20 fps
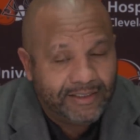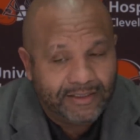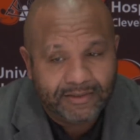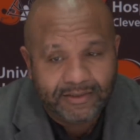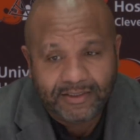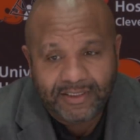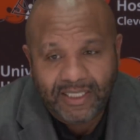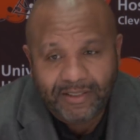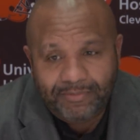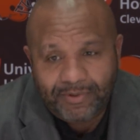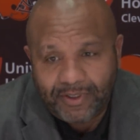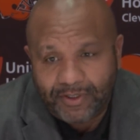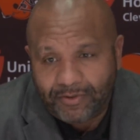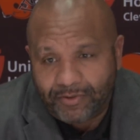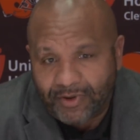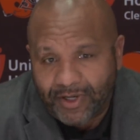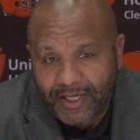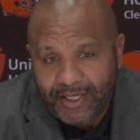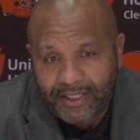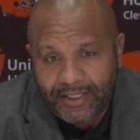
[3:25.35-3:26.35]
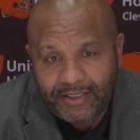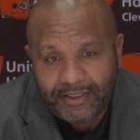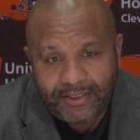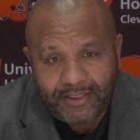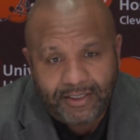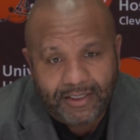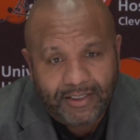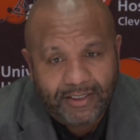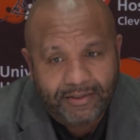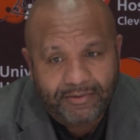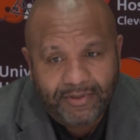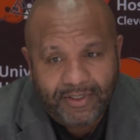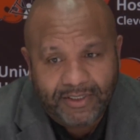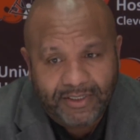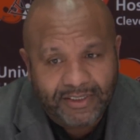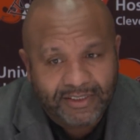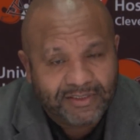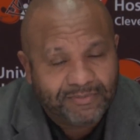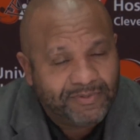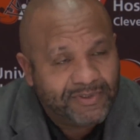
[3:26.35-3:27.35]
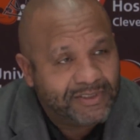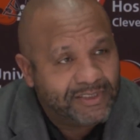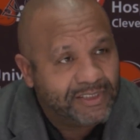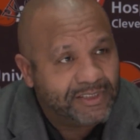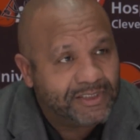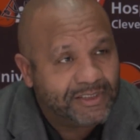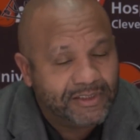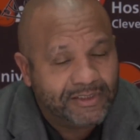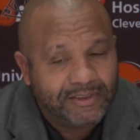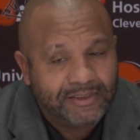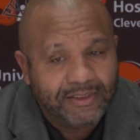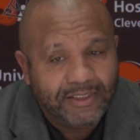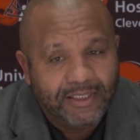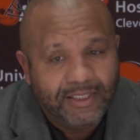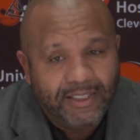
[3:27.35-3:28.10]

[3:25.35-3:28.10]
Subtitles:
and keeping Greg in his position